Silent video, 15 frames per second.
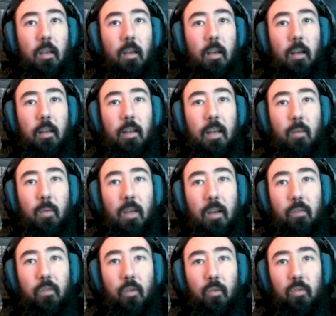and now we
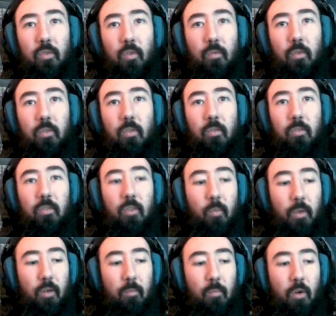have those two results. So
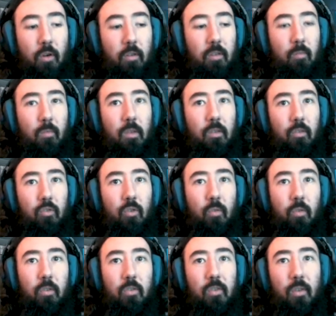we could mark them with
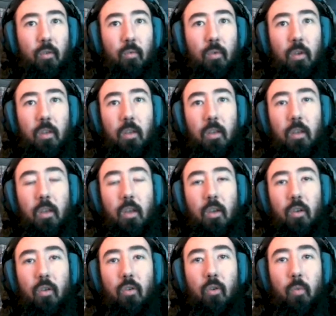Control and 2,
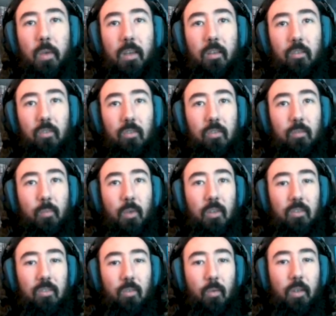or we can just,
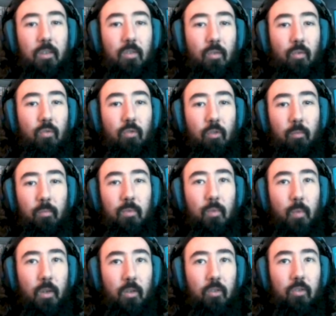because there's only two groups,
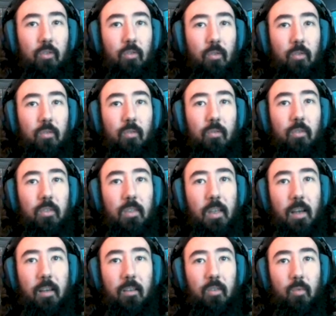we could just also just
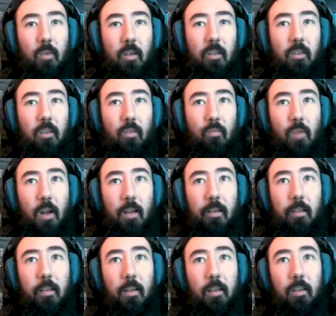scan as well. You can right
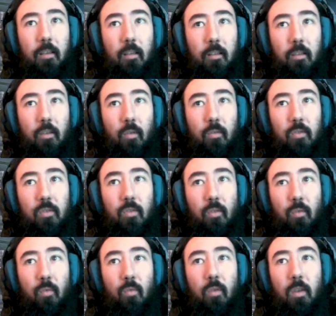click and go
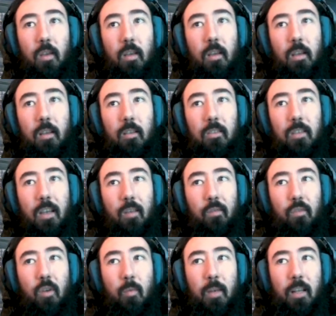to scan
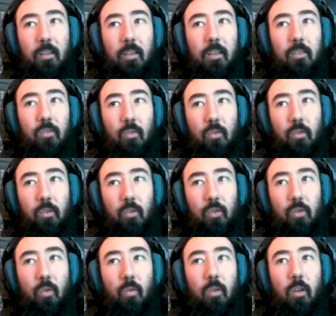for commonalities, or
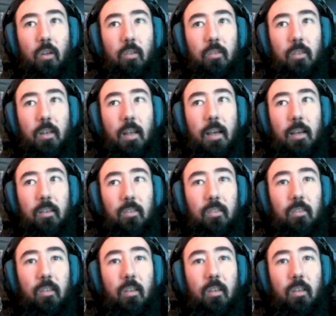Control Alt and S.